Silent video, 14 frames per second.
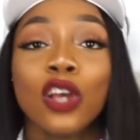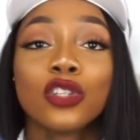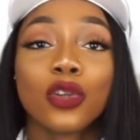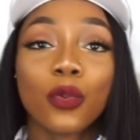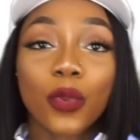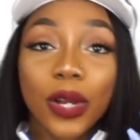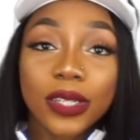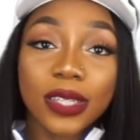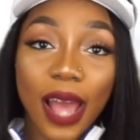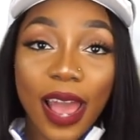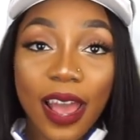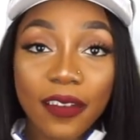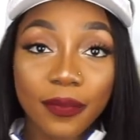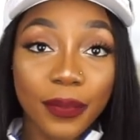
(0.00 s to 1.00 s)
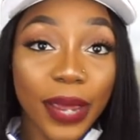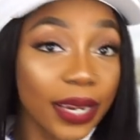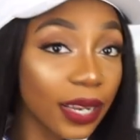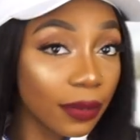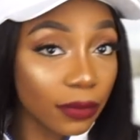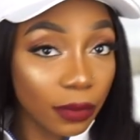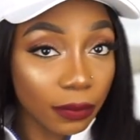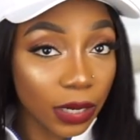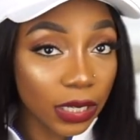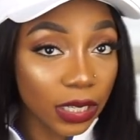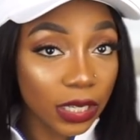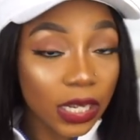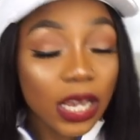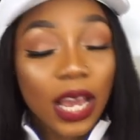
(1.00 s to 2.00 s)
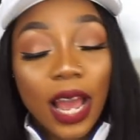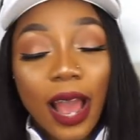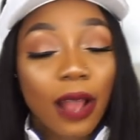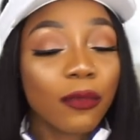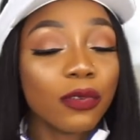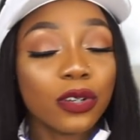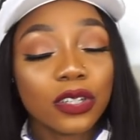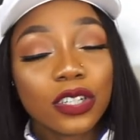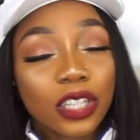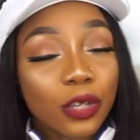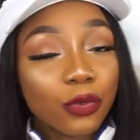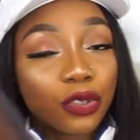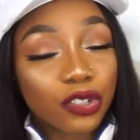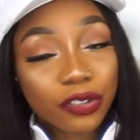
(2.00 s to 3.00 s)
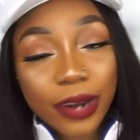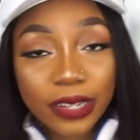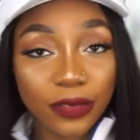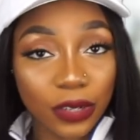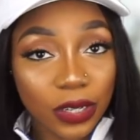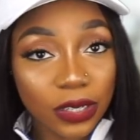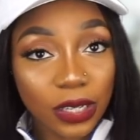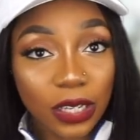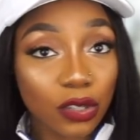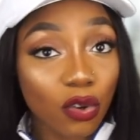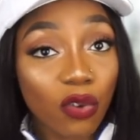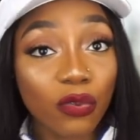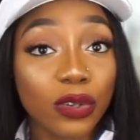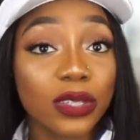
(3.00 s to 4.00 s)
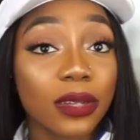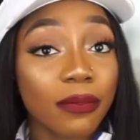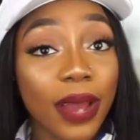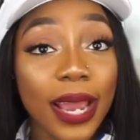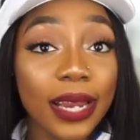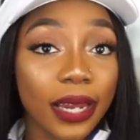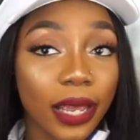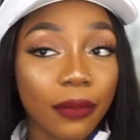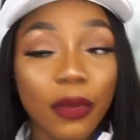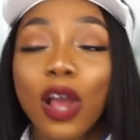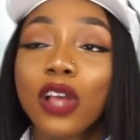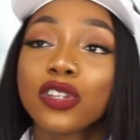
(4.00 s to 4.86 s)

So once I had paid him the money, I would he would transfer the tickets over to my name.